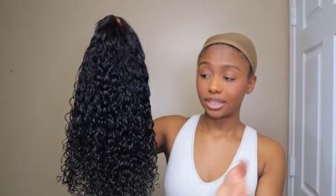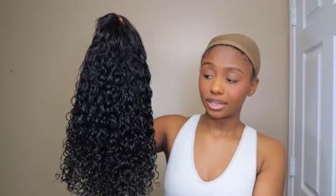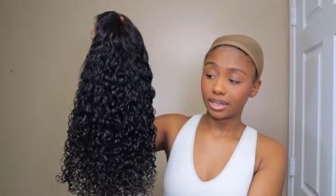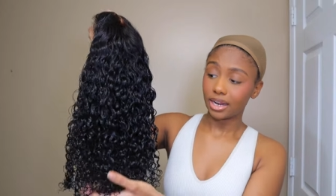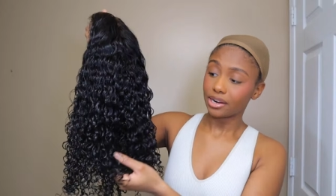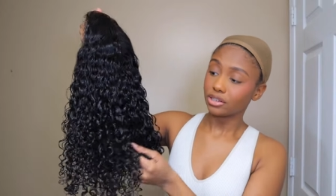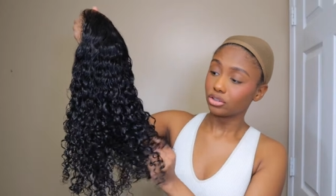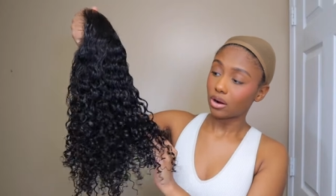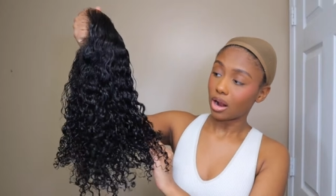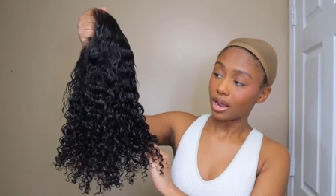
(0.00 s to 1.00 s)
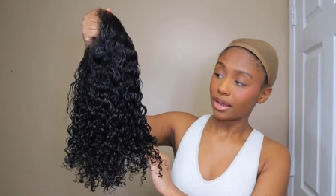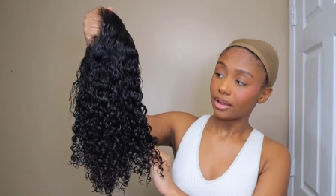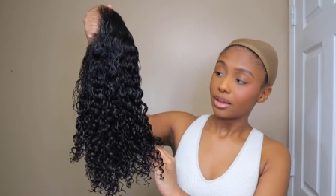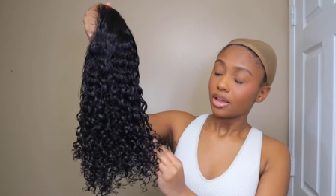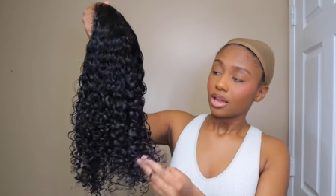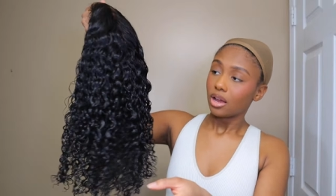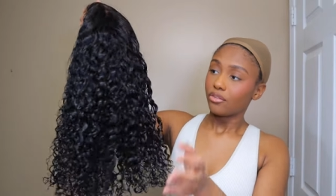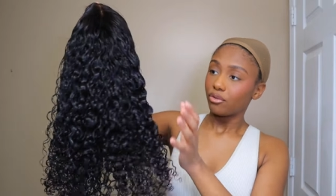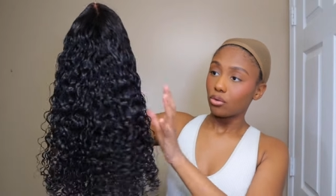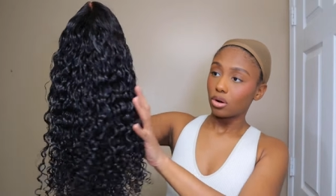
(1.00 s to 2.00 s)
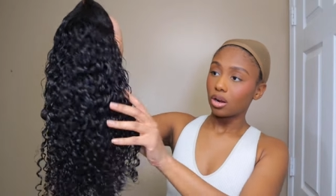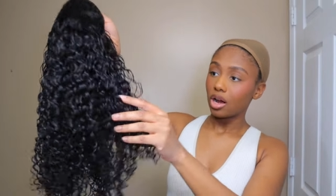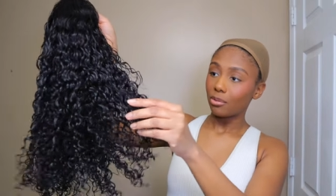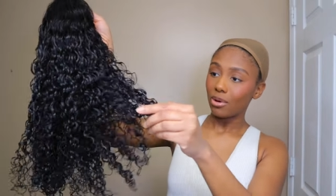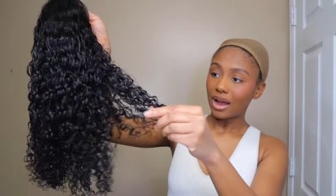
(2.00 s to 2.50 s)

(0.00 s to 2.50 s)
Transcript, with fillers: let it air dry for a couple